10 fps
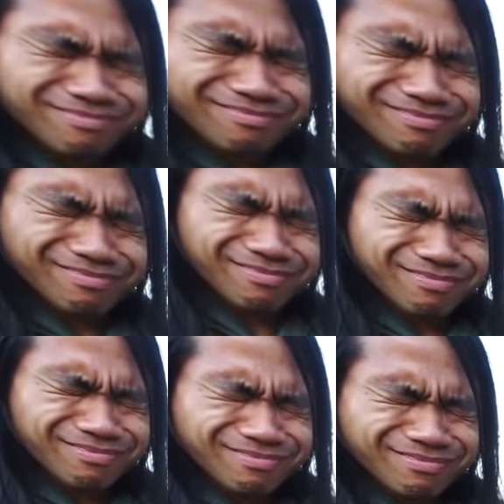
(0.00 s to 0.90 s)

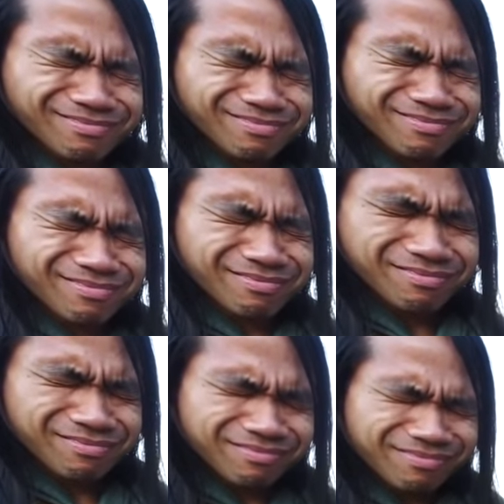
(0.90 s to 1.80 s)

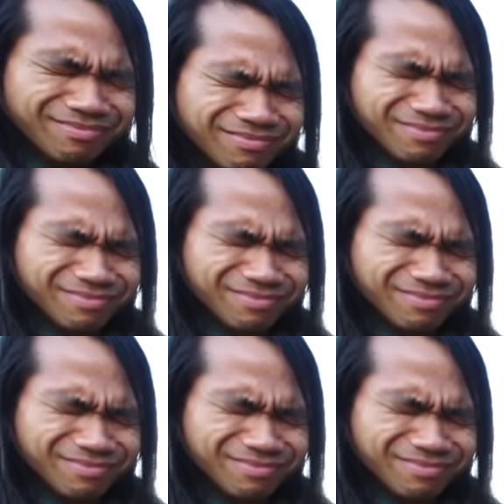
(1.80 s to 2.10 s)
The person shown says nothing.